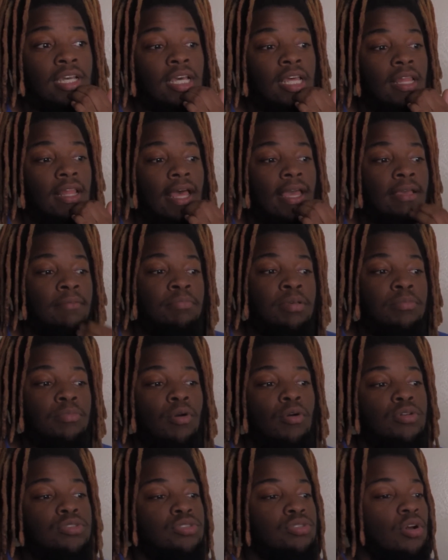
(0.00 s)
Like, people
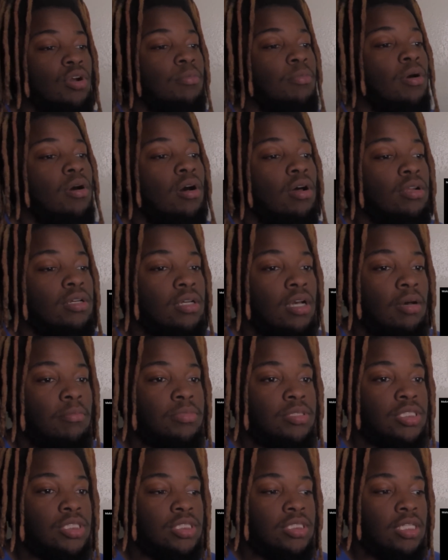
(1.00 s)
always talk about, oh, the
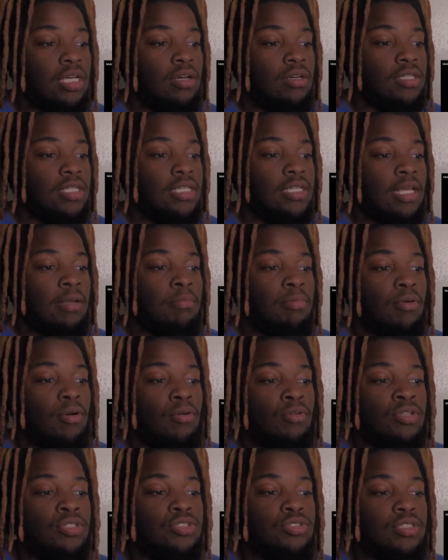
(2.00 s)
competition and all that. Like,
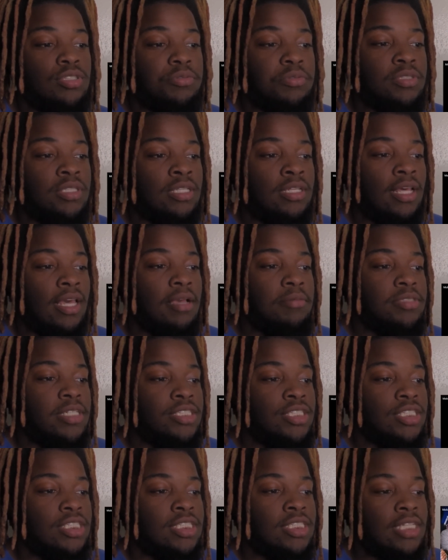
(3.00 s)
bro, did you hear what the names they
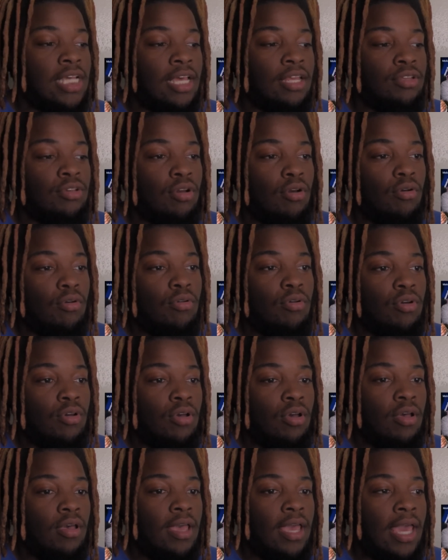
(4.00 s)
just said, yo?
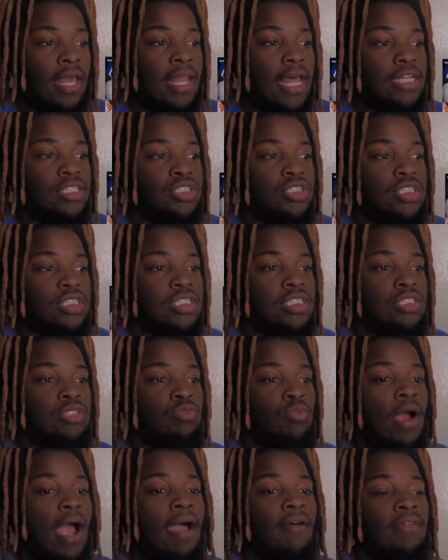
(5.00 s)
And that's just his
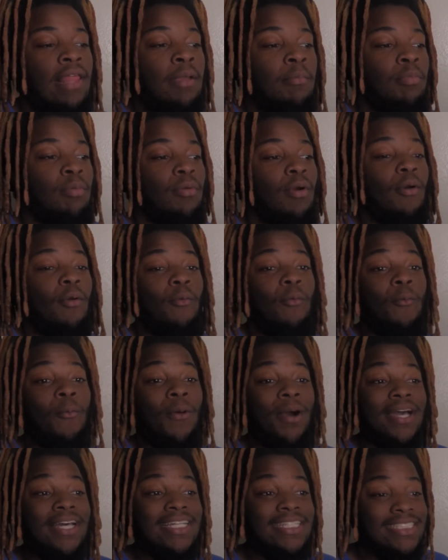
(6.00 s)
rival. Like, bro,
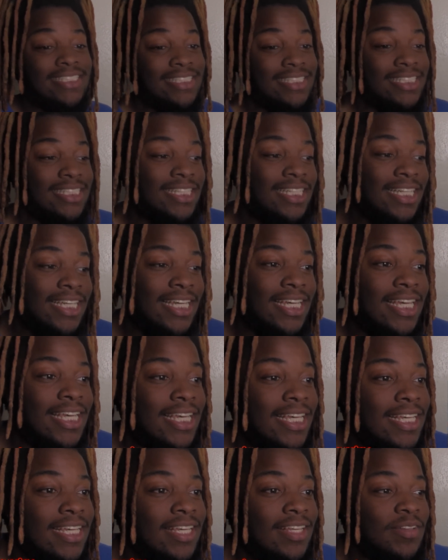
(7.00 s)
what?
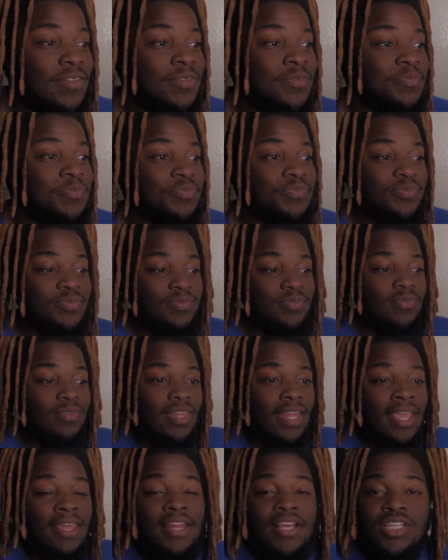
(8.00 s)
Dominique Wilkins on
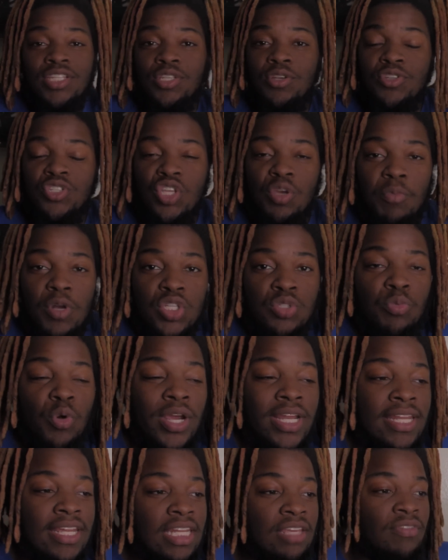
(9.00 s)
the Atlanta Hawks. So much more
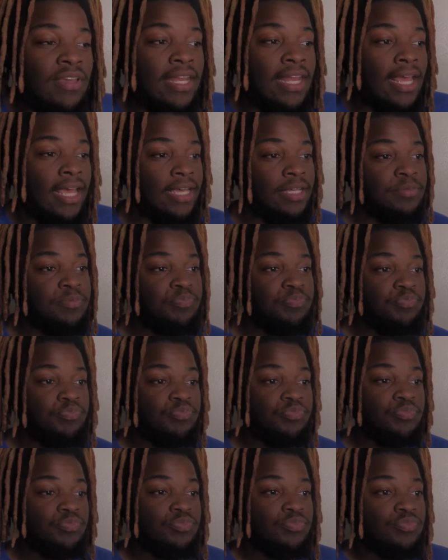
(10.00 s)
he didn't even name.
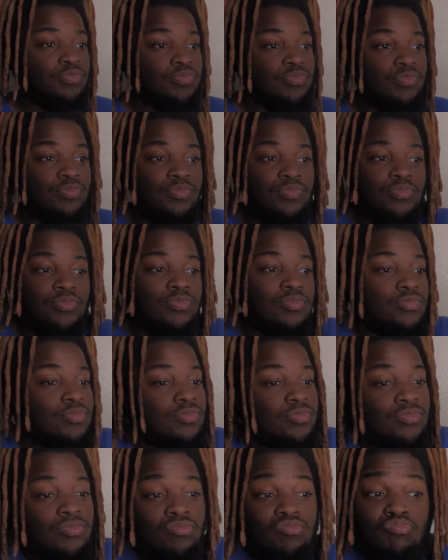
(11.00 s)
Bernard King on the New
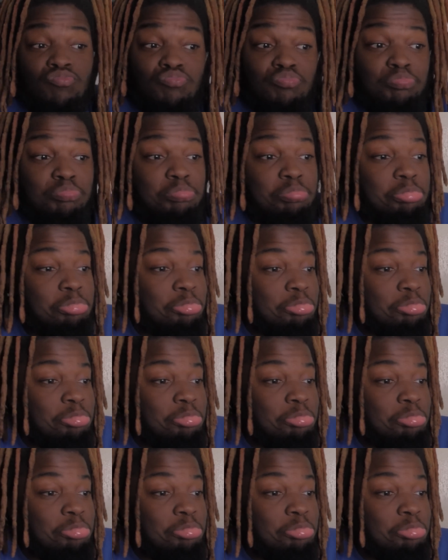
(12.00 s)
York Knicks.